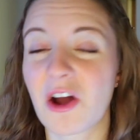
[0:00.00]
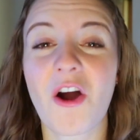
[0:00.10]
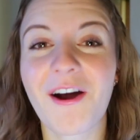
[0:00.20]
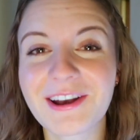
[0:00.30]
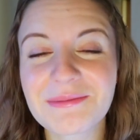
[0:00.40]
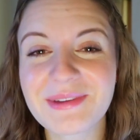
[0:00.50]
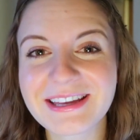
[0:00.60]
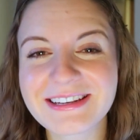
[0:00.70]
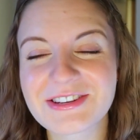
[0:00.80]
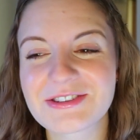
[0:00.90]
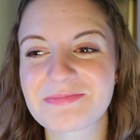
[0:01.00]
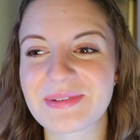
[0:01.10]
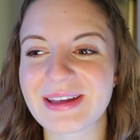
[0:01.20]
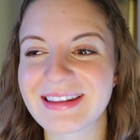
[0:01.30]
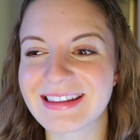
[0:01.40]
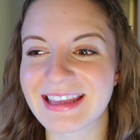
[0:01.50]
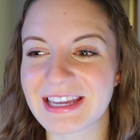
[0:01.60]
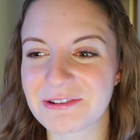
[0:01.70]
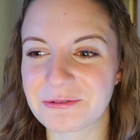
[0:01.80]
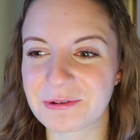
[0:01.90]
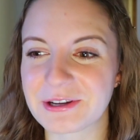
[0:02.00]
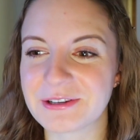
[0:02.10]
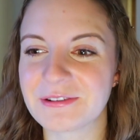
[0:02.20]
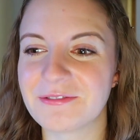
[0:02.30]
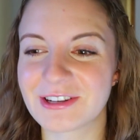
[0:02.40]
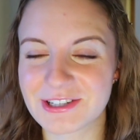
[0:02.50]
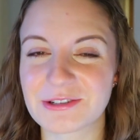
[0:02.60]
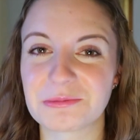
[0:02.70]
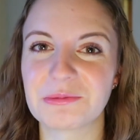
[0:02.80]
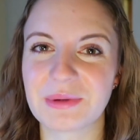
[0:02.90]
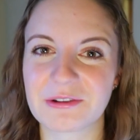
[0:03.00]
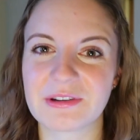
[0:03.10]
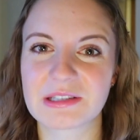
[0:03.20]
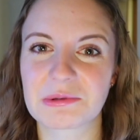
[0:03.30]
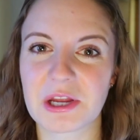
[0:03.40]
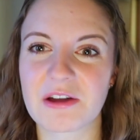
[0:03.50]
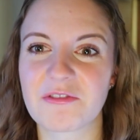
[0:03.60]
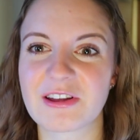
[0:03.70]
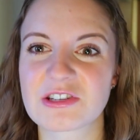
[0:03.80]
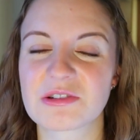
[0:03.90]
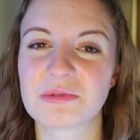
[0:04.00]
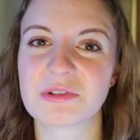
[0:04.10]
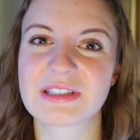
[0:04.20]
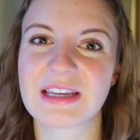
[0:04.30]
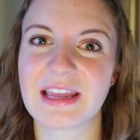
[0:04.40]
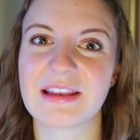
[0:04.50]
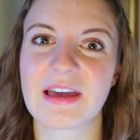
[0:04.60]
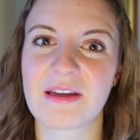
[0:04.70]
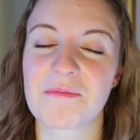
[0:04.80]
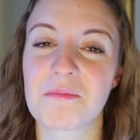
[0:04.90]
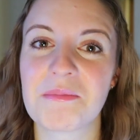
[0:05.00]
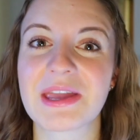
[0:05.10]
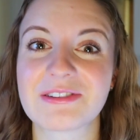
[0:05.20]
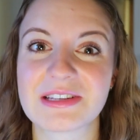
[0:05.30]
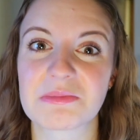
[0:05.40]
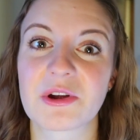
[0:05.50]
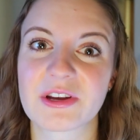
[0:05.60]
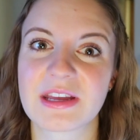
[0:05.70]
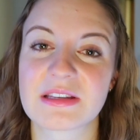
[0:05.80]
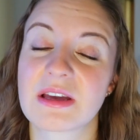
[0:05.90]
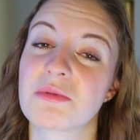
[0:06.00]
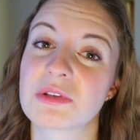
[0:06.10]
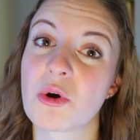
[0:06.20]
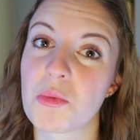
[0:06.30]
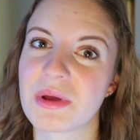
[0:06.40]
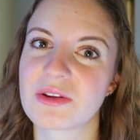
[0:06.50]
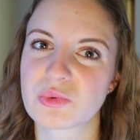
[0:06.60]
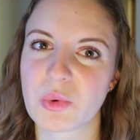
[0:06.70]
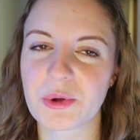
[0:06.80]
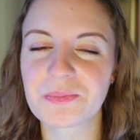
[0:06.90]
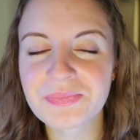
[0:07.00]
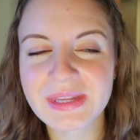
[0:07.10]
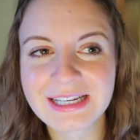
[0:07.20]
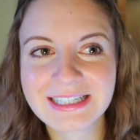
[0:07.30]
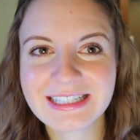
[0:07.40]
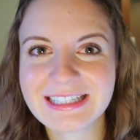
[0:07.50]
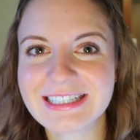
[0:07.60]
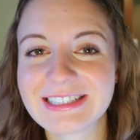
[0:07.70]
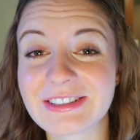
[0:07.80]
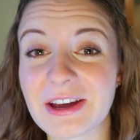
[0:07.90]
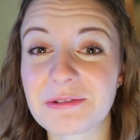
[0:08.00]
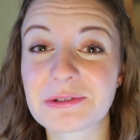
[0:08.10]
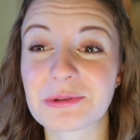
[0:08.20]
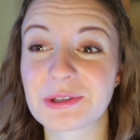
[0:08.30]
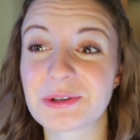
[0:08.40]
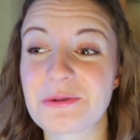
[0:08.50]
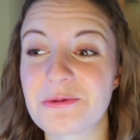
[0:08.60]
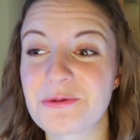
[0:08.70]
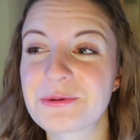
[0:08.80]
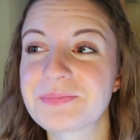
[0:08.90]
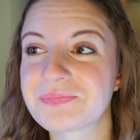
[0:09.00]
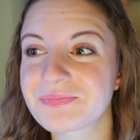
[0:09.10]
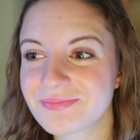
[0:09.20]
condiment, but like real vegetable mayonnaise where you have vegetables in that mayonnaise marinade that was homemade as well. So that was really cool.